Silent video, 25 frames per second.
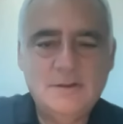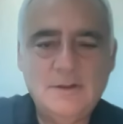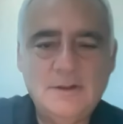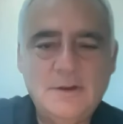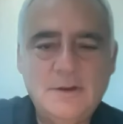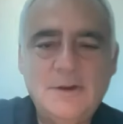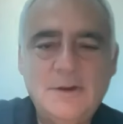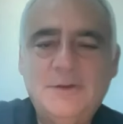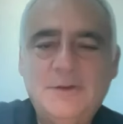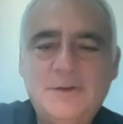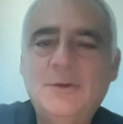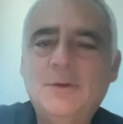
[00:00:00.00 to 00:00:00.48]

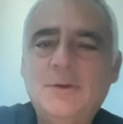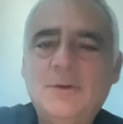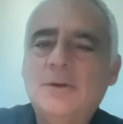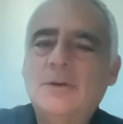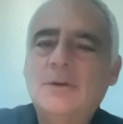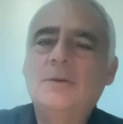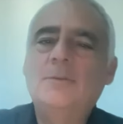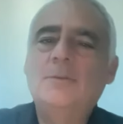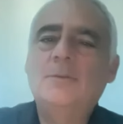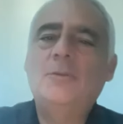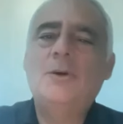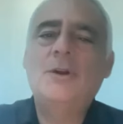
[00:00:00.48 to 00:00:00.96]
All right. So
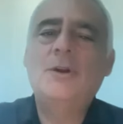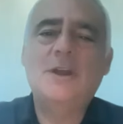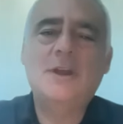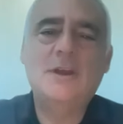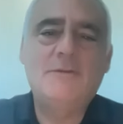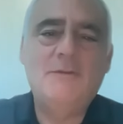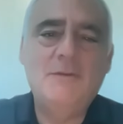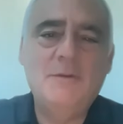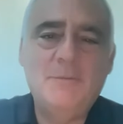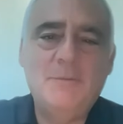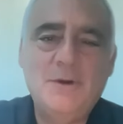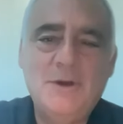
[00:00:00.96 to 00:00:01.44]
good morning,
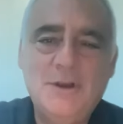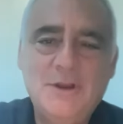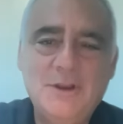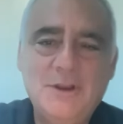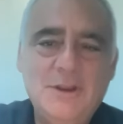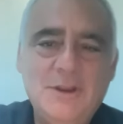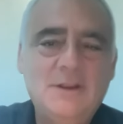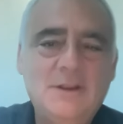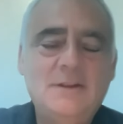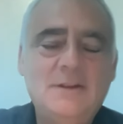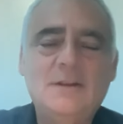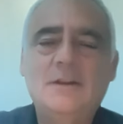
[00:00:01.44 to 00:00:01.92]

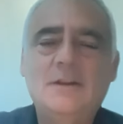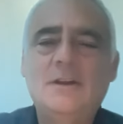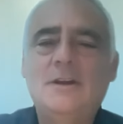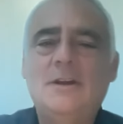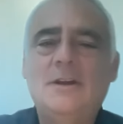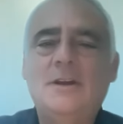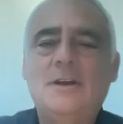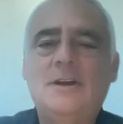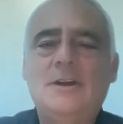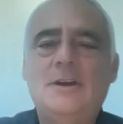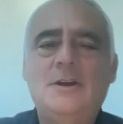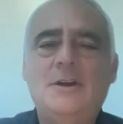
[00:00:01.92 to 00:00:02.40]
everybody.
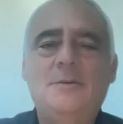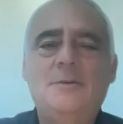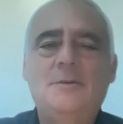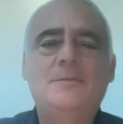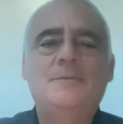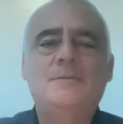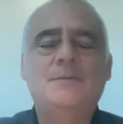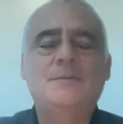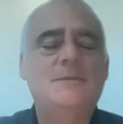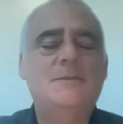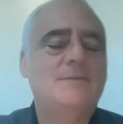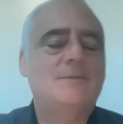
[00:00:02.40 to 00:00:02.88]

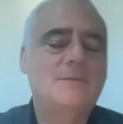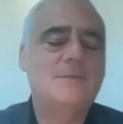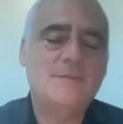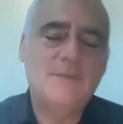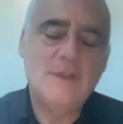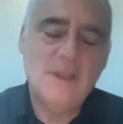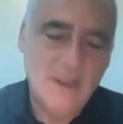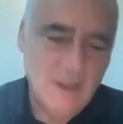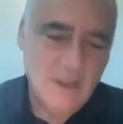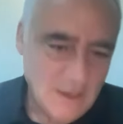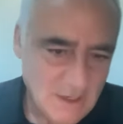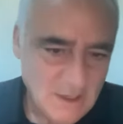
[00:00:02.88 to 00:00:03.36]

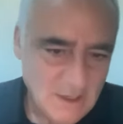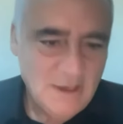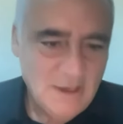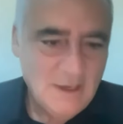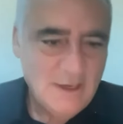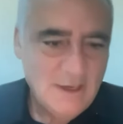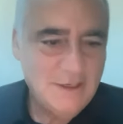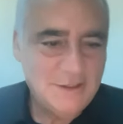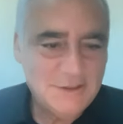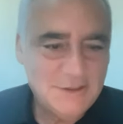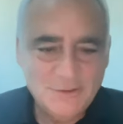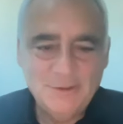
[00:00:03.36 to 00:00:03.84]

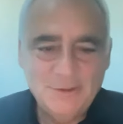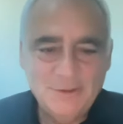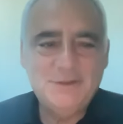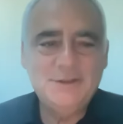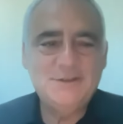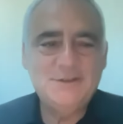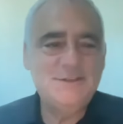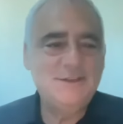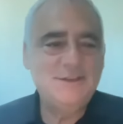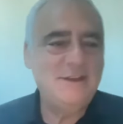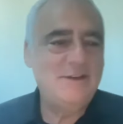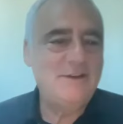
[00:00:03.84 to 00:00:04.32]
It's good
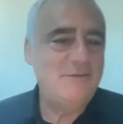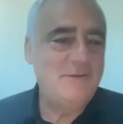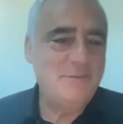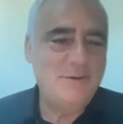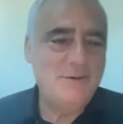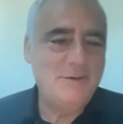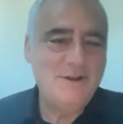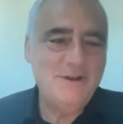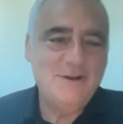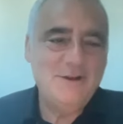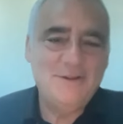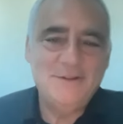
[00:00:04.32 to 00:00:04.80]
to see
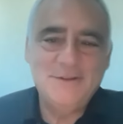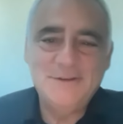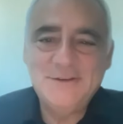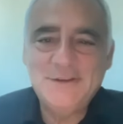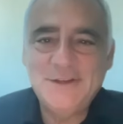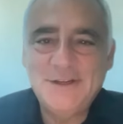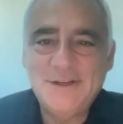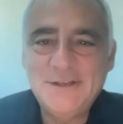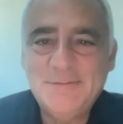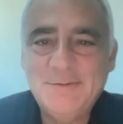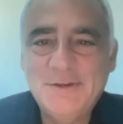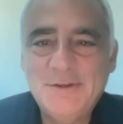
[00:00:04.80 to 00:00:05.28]
everybody on this
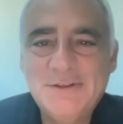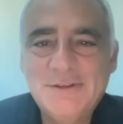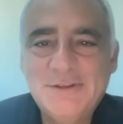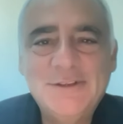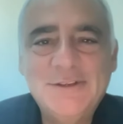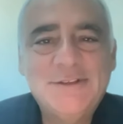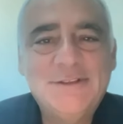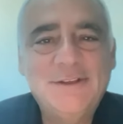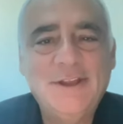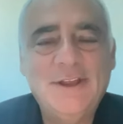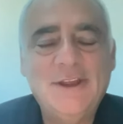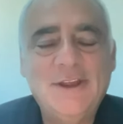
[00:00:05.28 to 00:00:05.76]

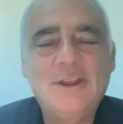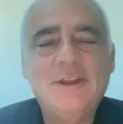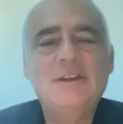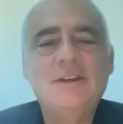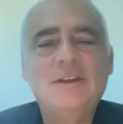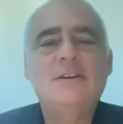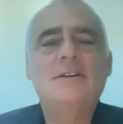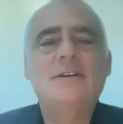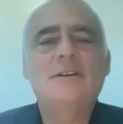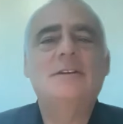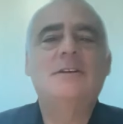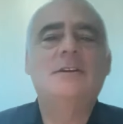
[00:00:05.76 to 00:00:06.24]
auspicious
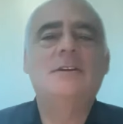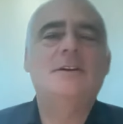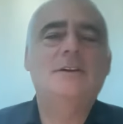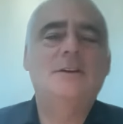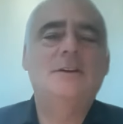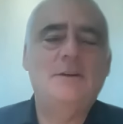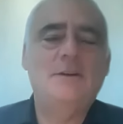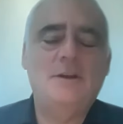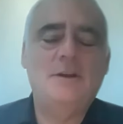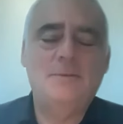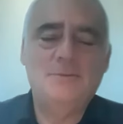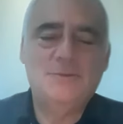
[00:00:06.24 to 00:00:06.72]
day.
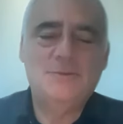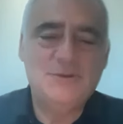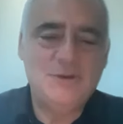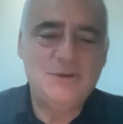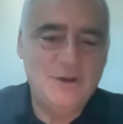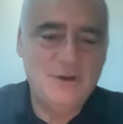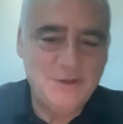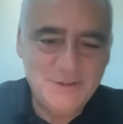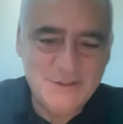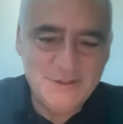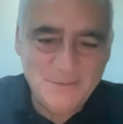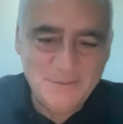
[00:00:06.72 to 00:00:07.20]
I'm
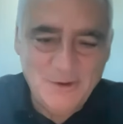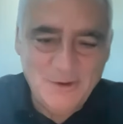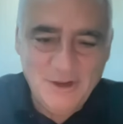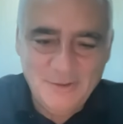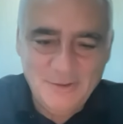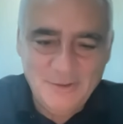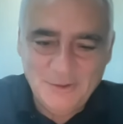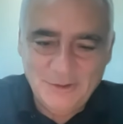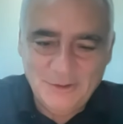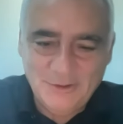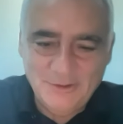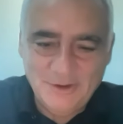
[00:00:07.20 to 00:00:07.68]
Charles Small.
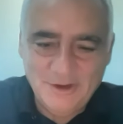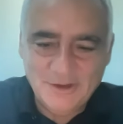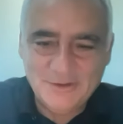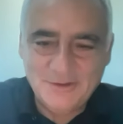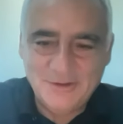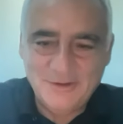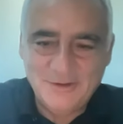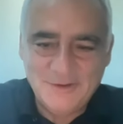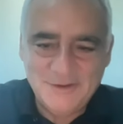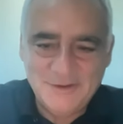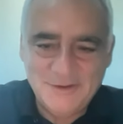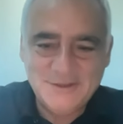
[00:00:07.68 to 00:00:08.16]
I'm the
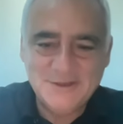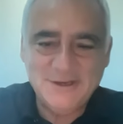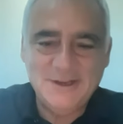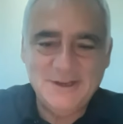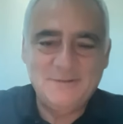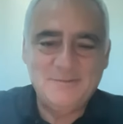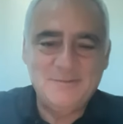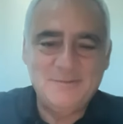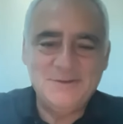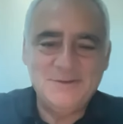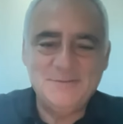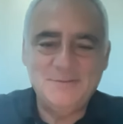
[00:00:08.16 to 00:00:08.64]
director of
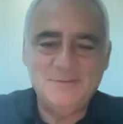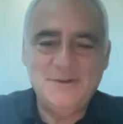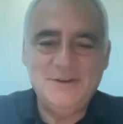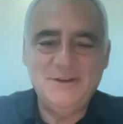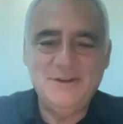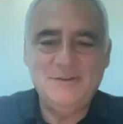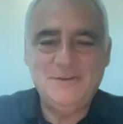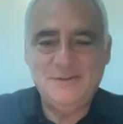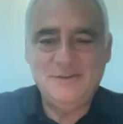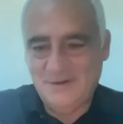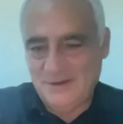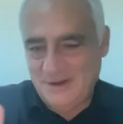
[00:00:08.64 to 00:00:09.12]
ISGAP, as
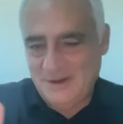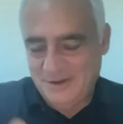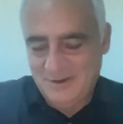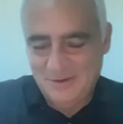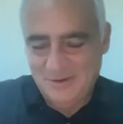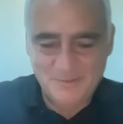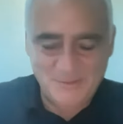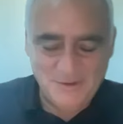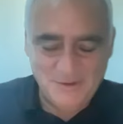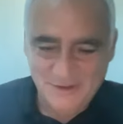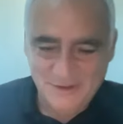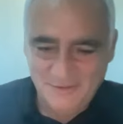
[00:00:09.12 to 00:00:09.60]

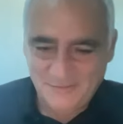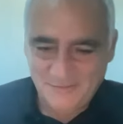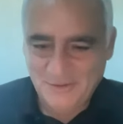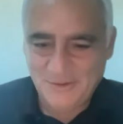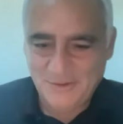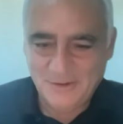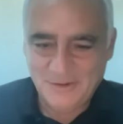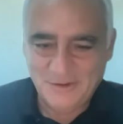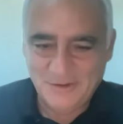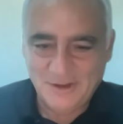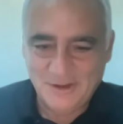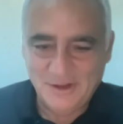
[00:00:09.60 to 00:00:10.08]
many of
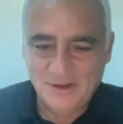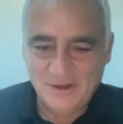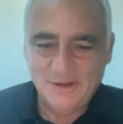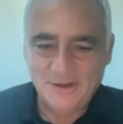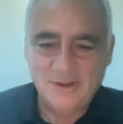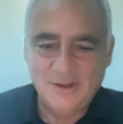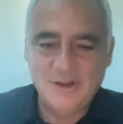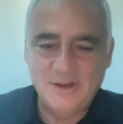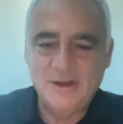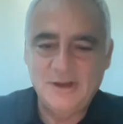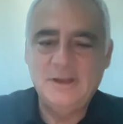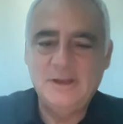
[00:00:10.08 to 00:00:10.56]
you
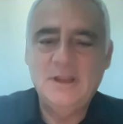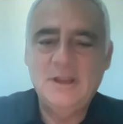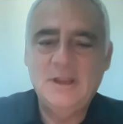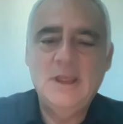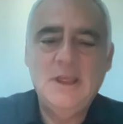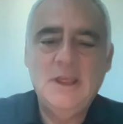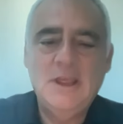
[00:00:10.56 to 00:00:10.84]
online.